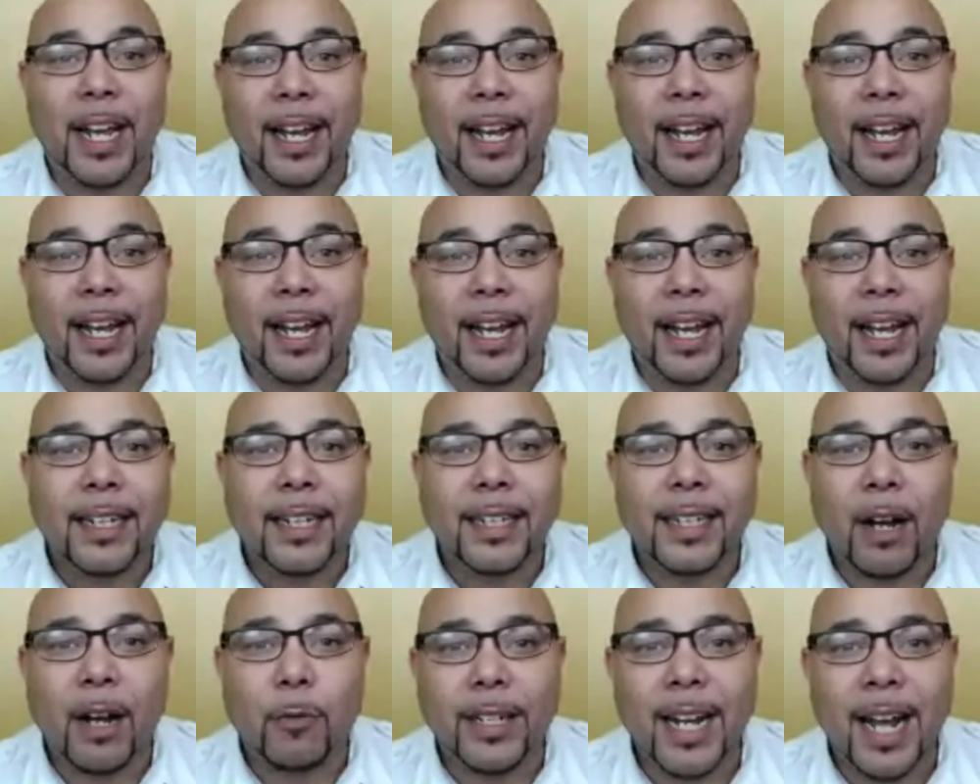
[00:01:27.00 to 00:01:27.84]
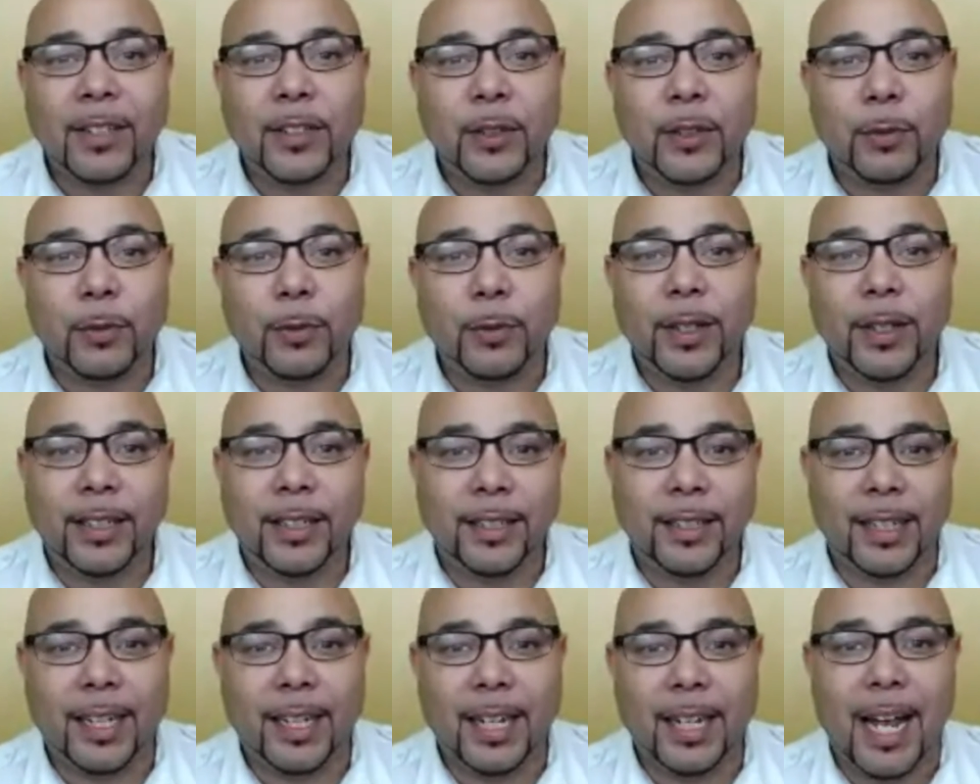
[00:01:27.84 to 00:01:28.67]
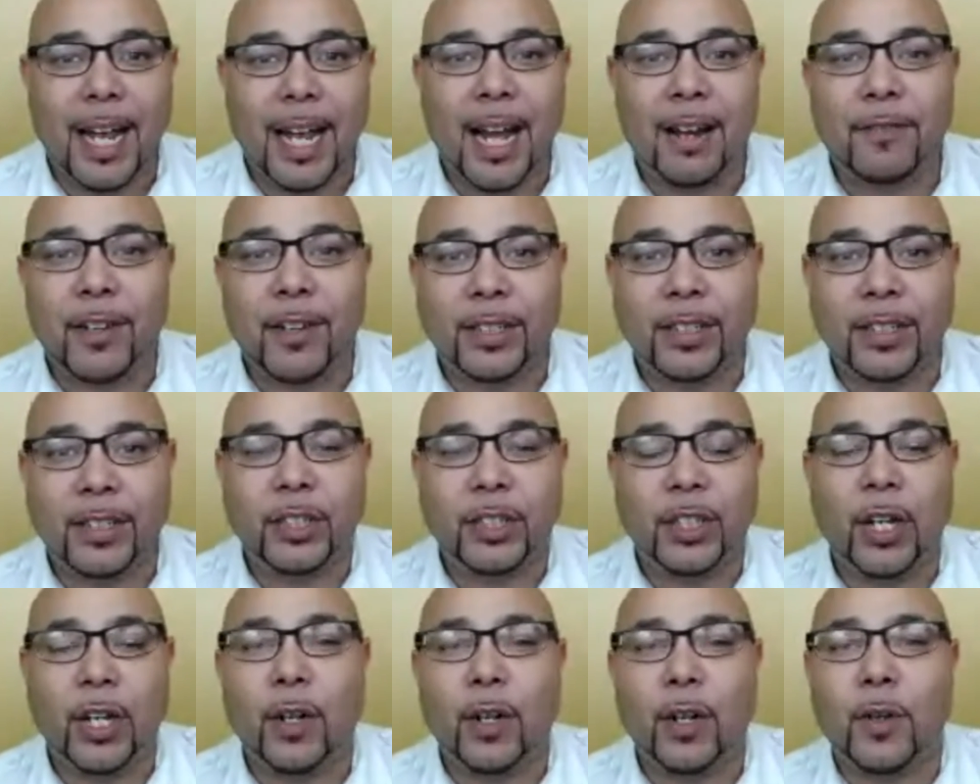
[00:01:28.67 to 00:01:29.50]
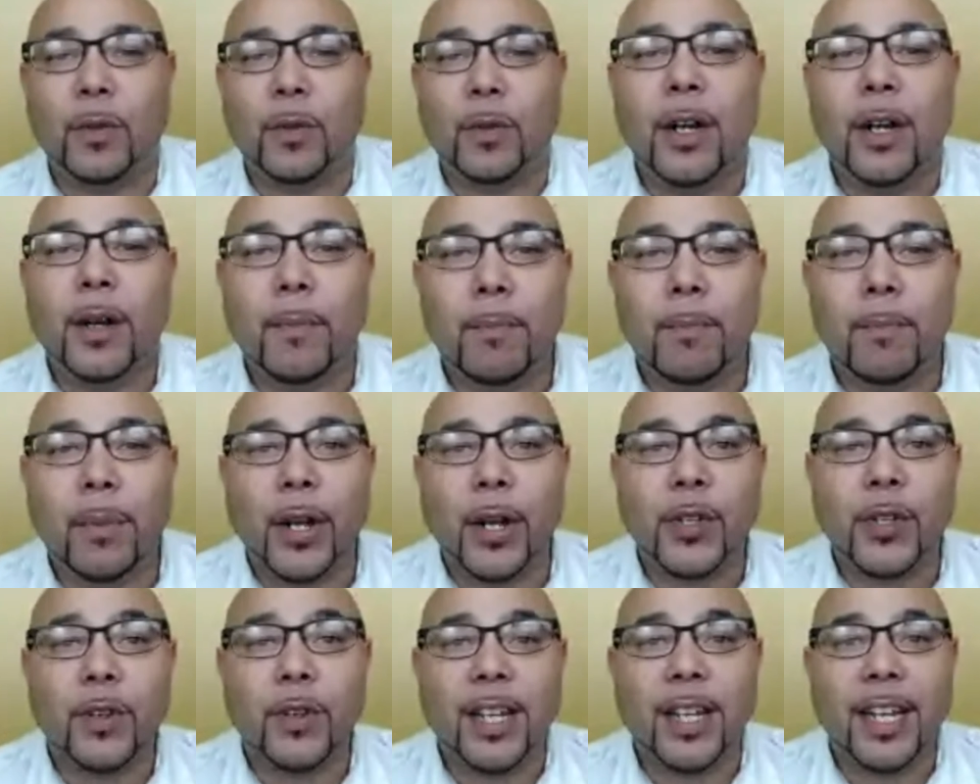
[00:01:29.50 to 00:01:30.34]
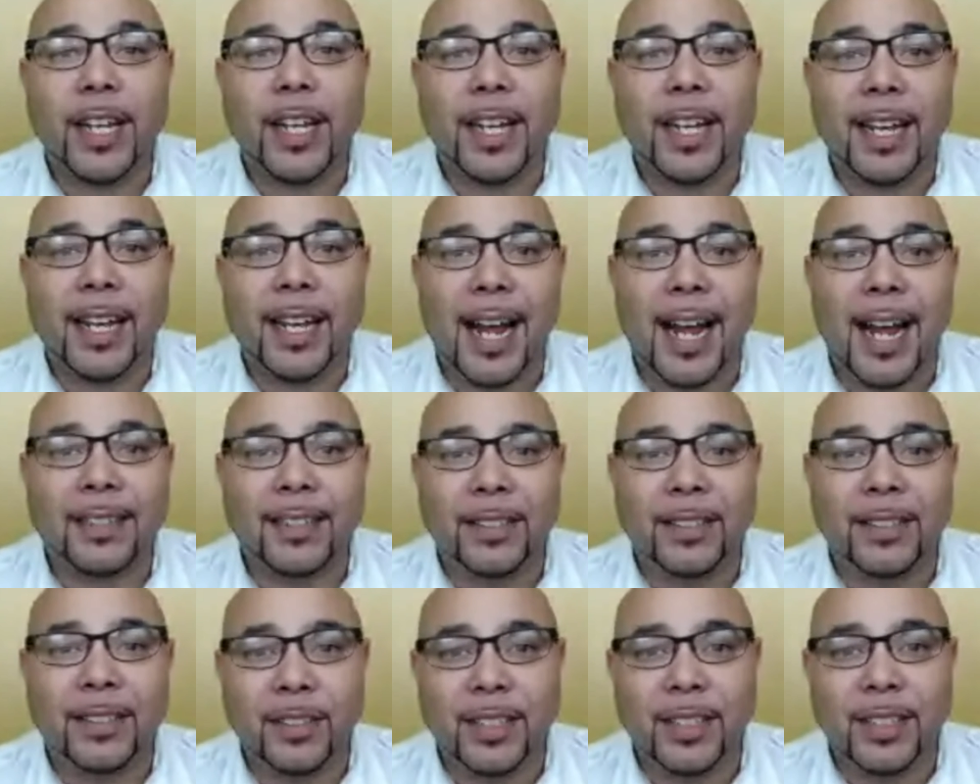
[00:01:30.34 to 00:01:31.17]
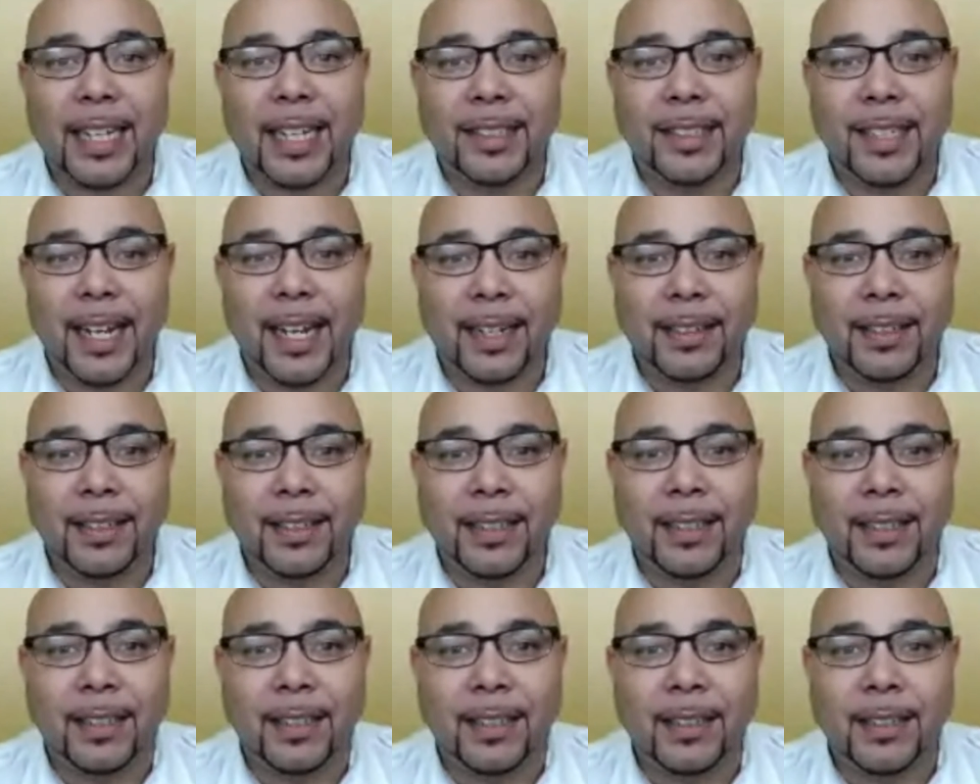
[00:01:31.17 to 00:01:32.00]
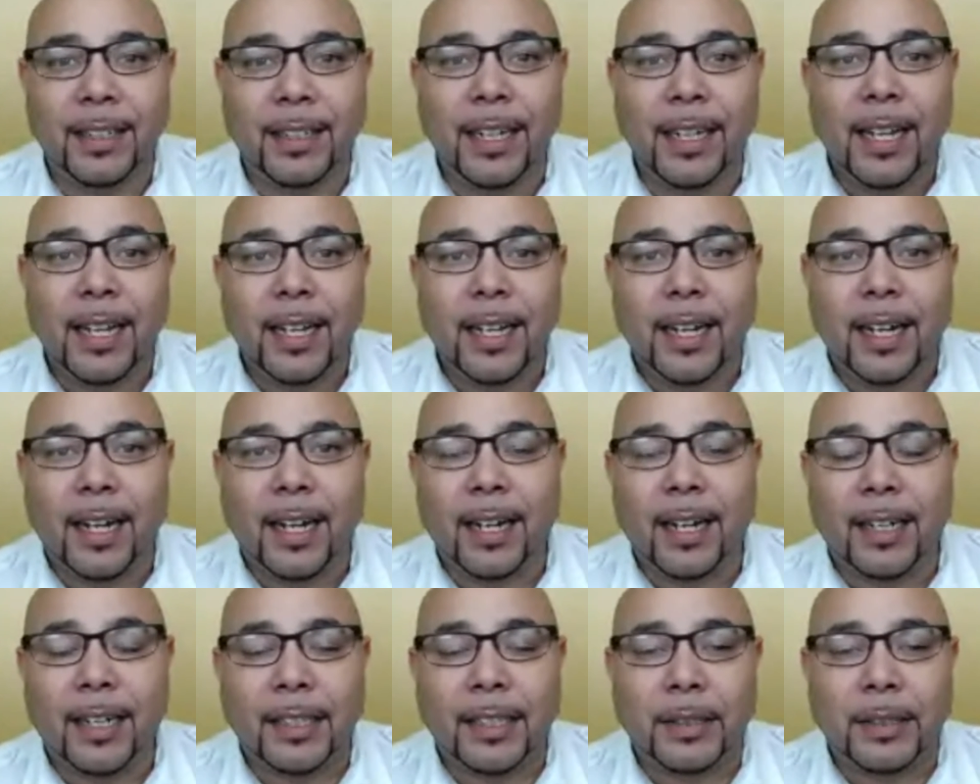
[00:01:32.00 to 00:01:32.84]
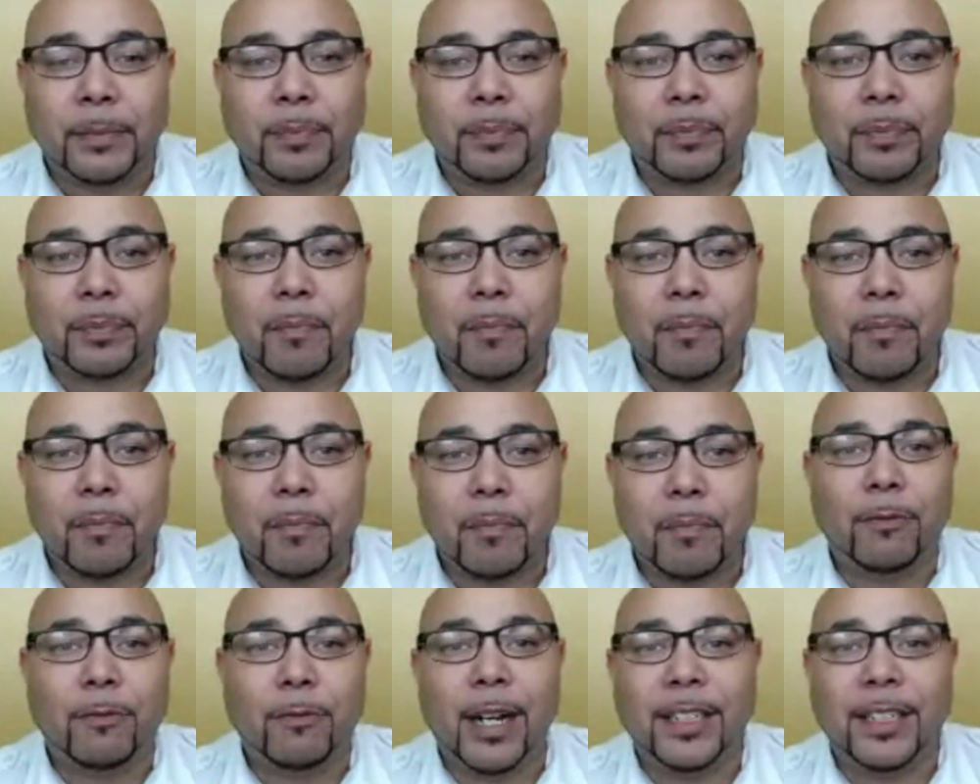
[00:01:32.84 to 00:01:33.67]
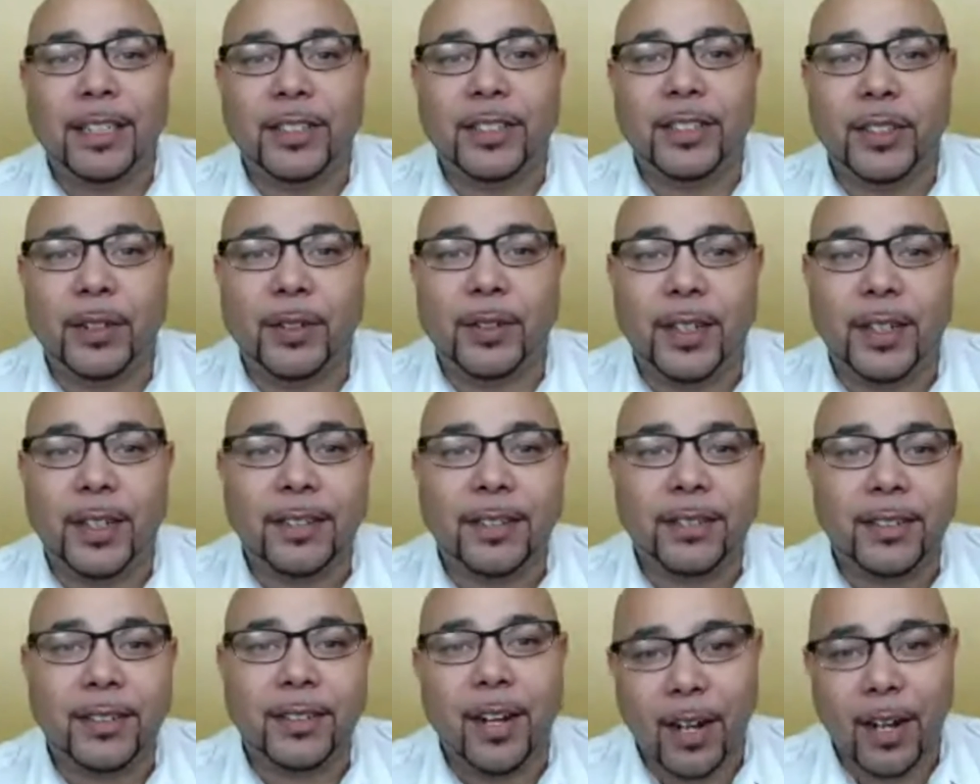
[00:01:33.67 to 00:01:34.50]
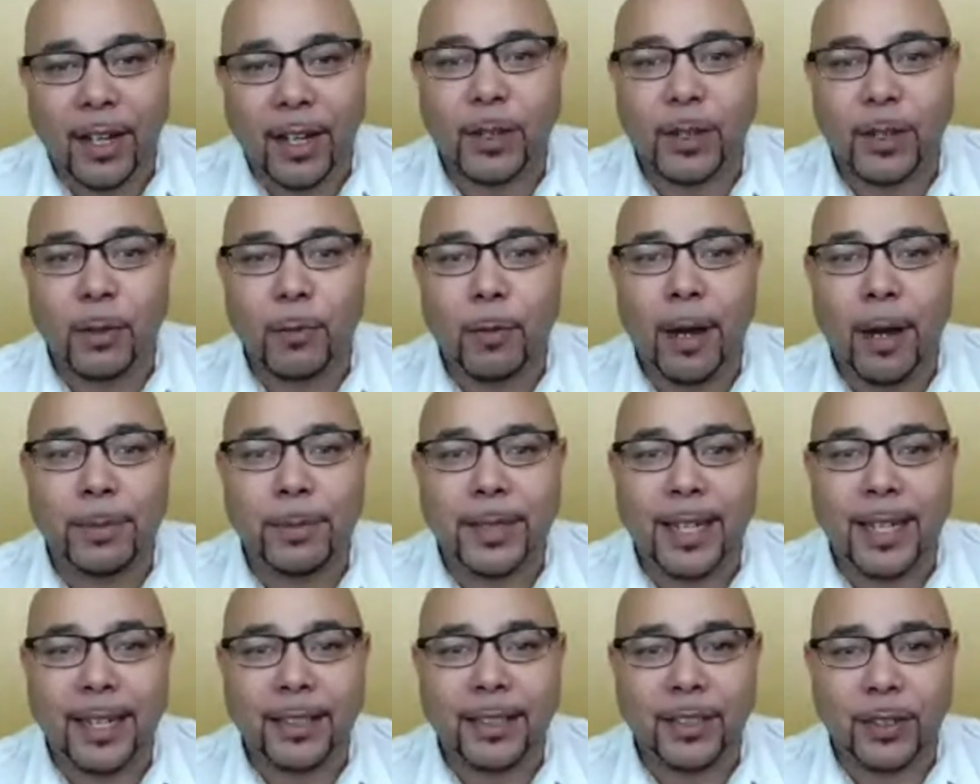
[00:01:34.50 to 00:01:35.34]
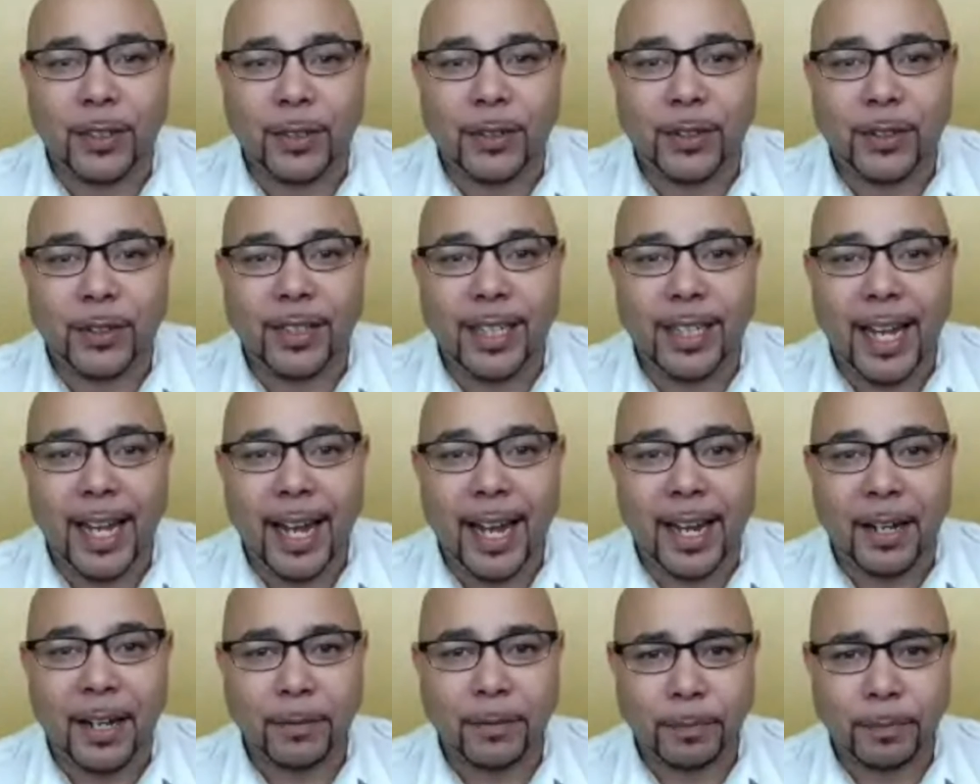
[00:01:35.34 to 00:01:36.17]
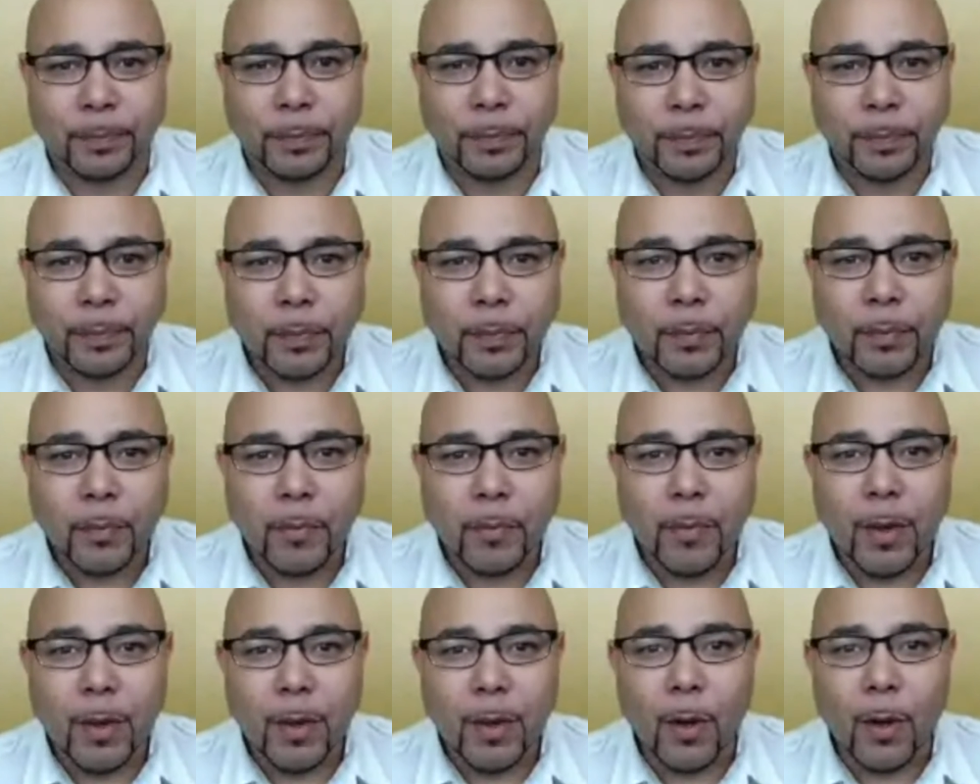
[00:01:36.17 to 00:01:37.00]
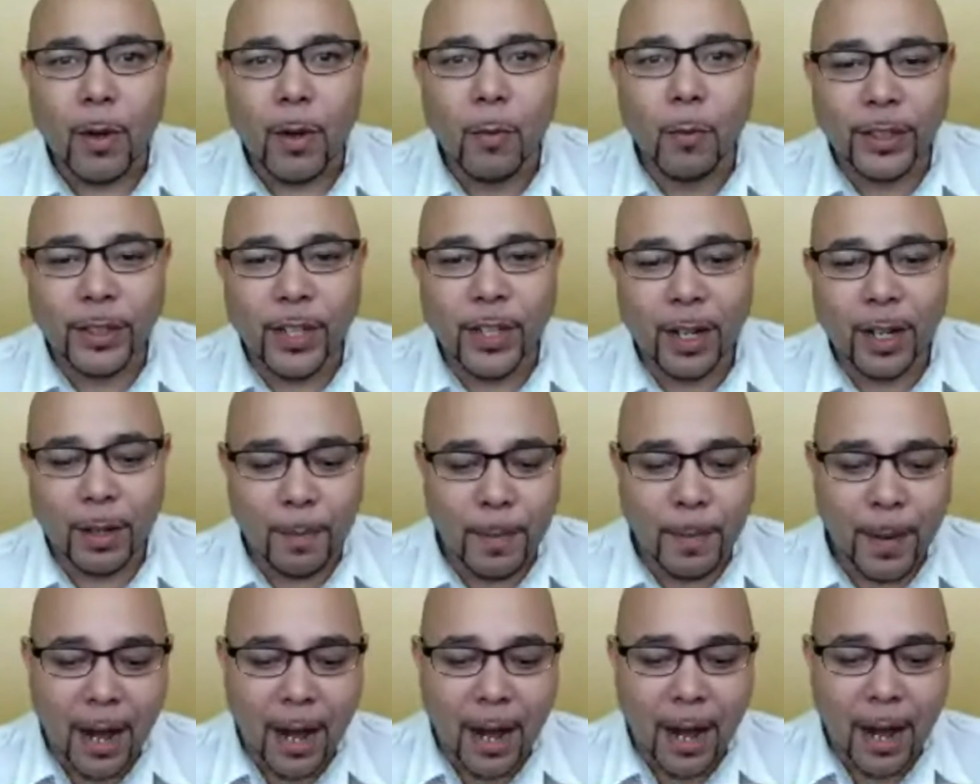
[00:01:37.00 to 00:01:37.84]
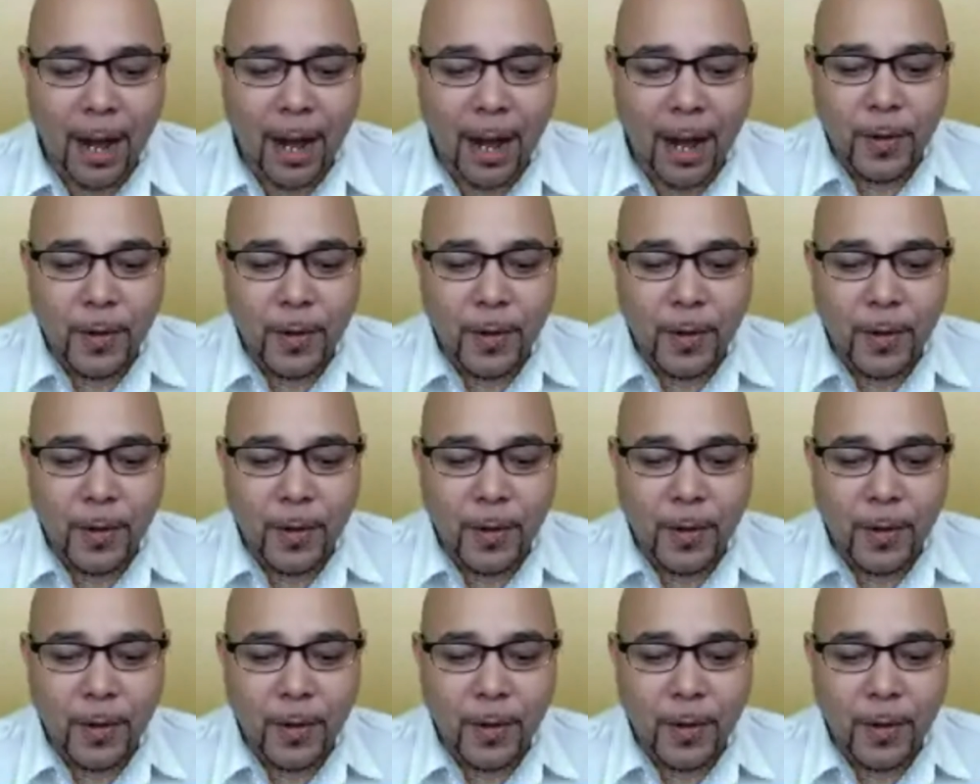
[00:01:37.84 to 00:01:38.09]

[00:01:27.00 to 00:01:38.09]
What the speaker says: a tech not doing live on the show, but you can get access to that technique by registering on the website. So today we're talking about